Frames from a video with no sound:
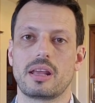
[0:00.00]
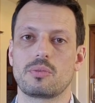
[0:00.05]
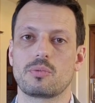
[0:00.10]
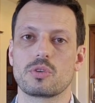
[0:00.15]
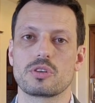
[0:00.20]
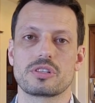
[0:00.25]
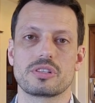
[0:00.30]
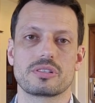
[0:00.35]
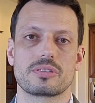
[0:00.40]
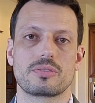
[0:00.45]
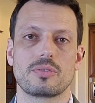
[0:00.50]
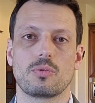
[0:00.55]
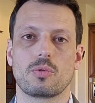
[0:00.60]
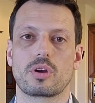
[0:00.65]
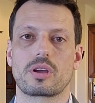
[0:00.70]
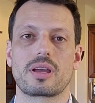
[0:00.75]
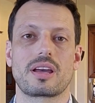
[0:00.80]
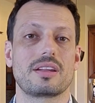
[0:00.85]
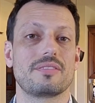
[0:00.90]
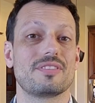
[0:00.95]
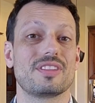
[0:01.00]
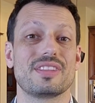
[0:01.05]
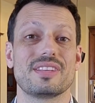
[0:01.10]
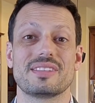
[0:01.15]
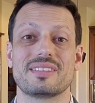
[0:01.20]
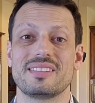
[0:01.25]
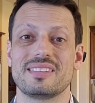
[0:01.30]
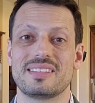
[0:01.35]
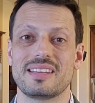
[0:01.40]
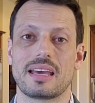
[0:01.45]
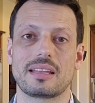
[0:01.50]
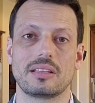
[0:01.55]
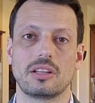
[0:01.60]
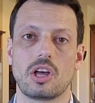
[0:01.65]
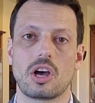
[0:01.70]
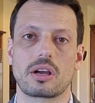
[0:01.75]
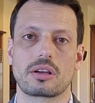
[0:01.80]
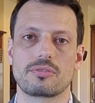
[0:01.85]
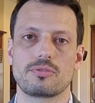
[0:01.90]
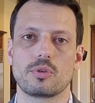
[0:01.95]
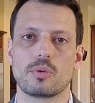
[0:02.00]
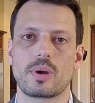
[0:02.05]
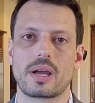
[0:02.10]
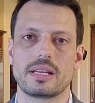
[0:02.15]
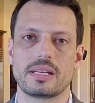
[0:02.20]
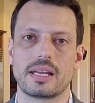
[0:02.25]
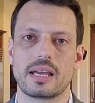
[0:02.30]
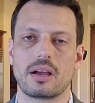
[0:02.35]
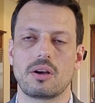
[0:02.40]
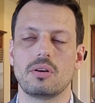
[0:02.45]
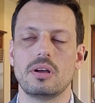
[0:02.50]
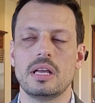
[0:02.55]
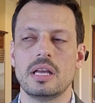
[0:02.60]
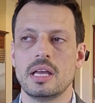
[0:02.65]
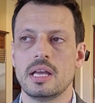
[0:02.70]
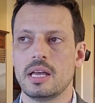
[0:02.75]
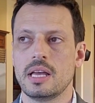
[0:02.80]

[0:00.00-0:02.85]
and we're kind of in this deadlock for right now.